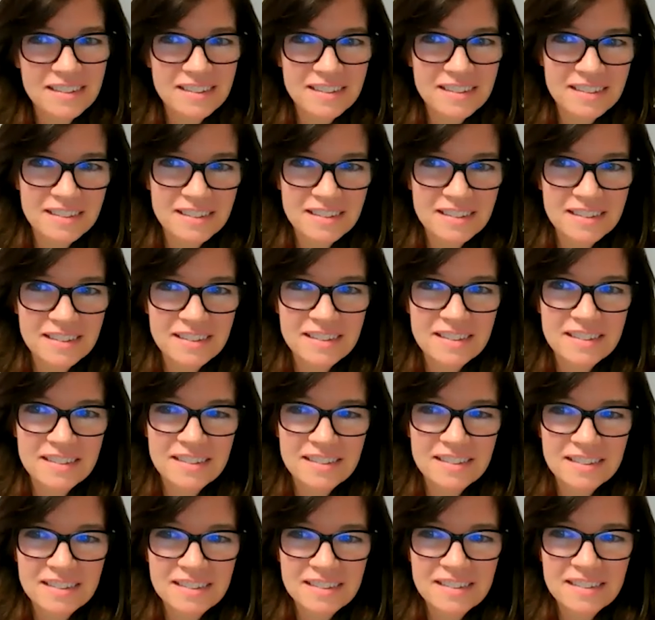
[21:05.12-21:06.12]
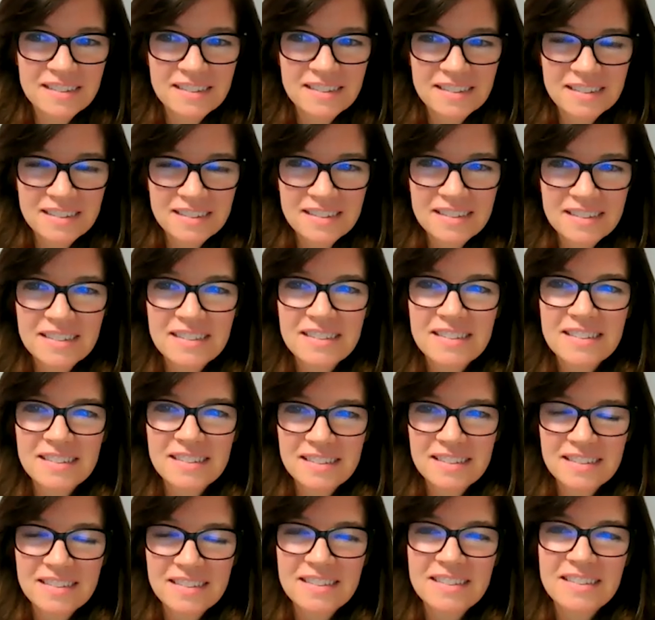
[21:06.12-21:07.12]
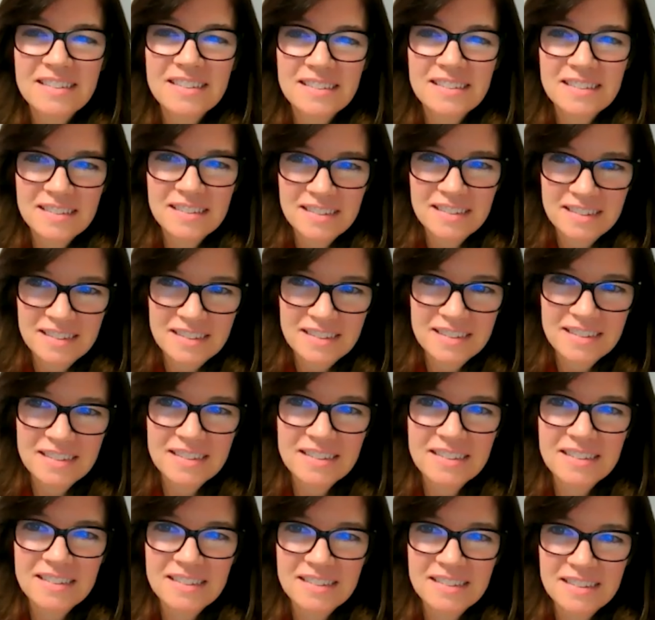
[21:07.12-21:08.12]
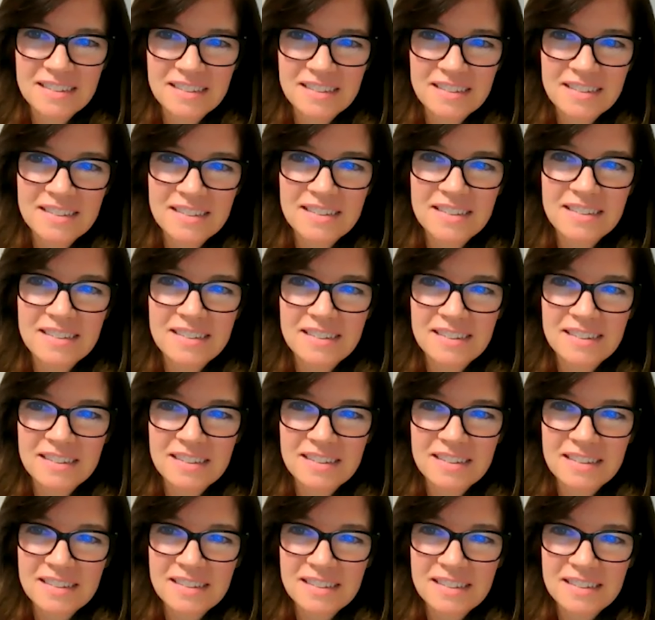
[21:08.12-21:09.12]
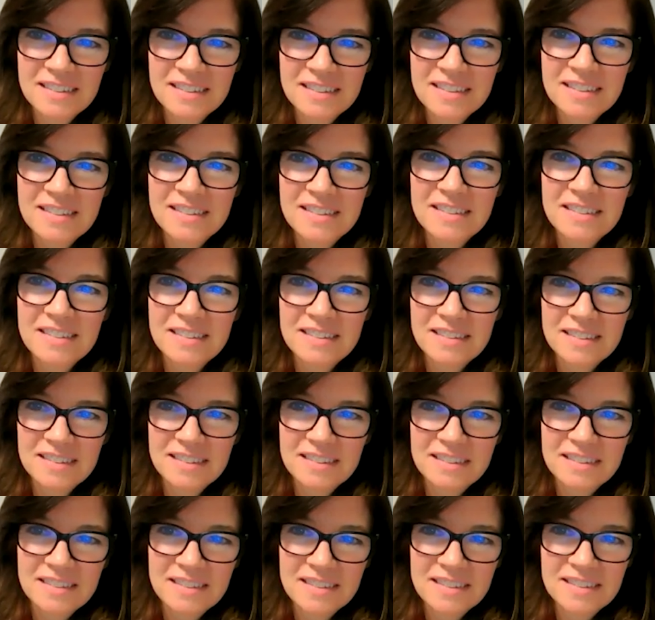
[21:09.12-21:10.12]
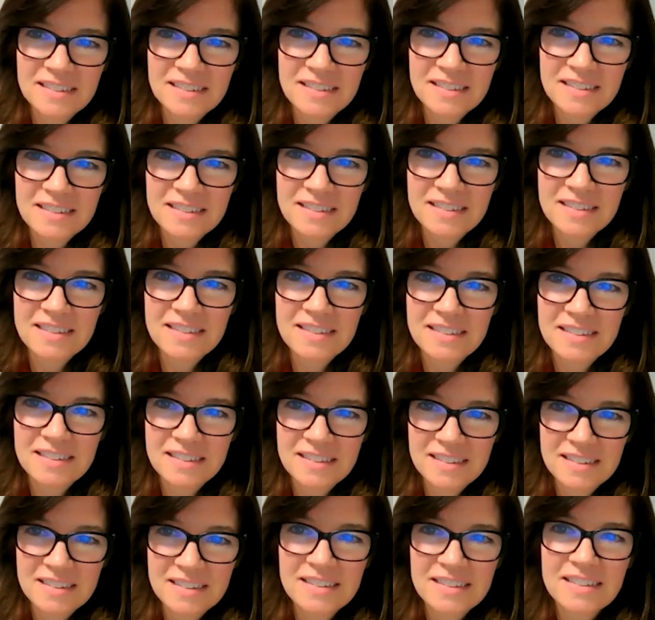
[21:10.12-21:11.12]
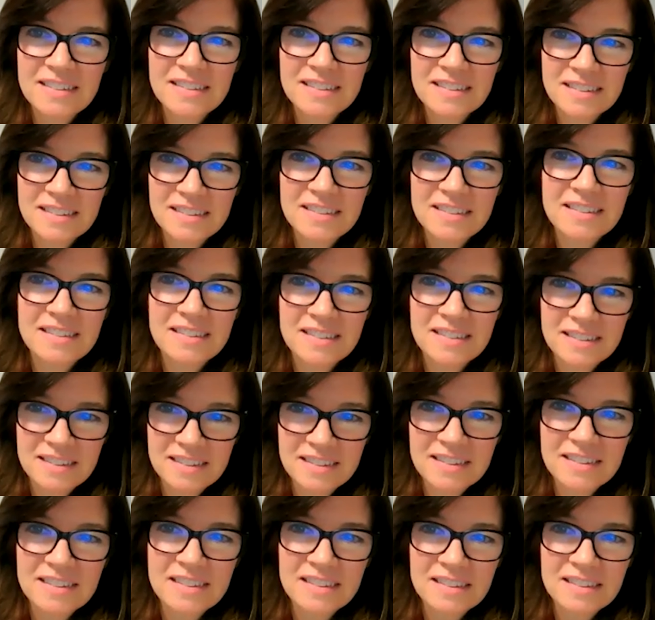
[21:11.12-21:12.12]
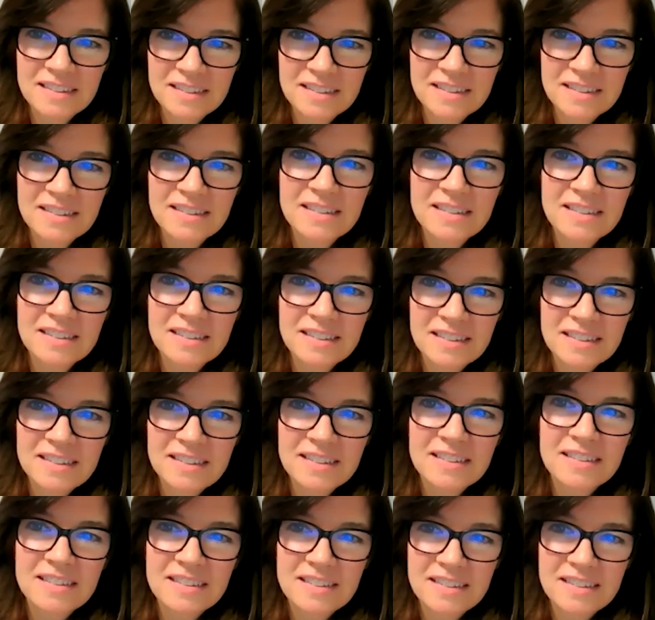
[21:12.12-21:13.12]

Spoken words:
[no speech]